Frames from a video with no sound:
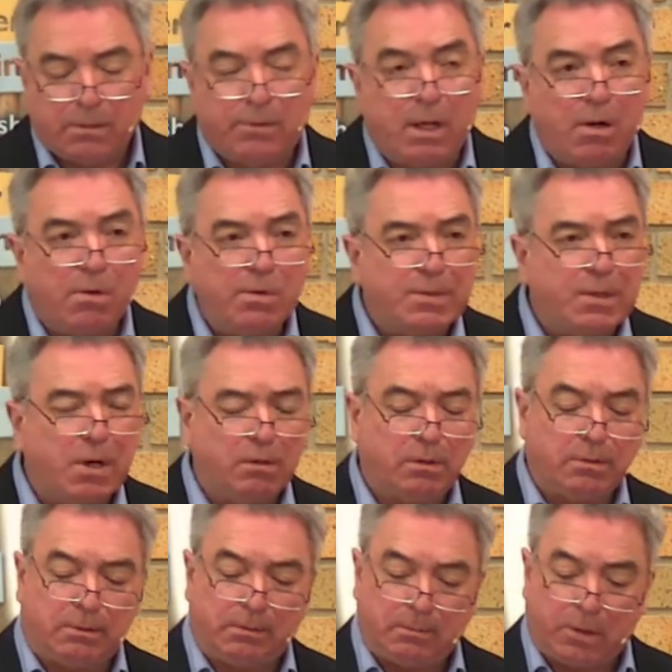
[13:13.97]
Those
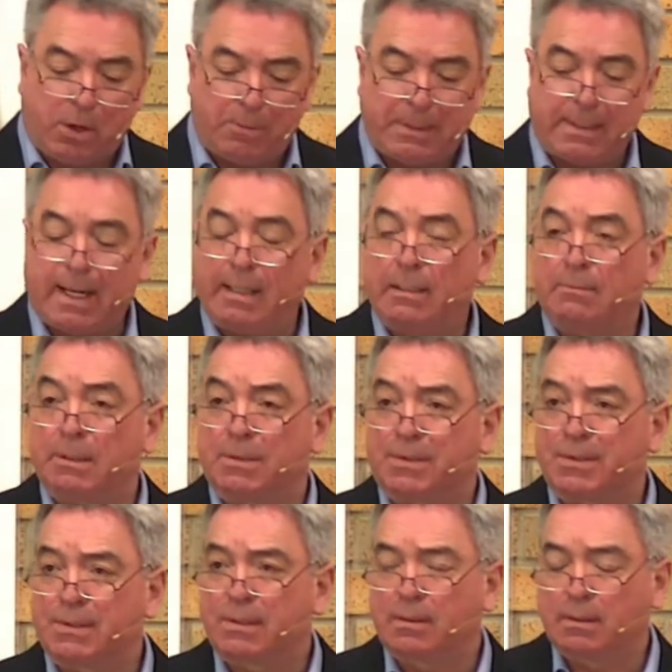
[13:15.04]
common
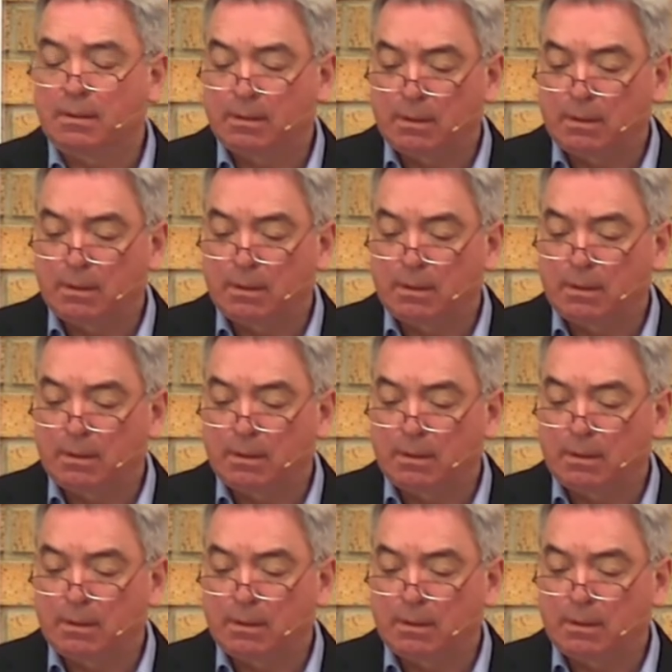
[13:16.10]
elements,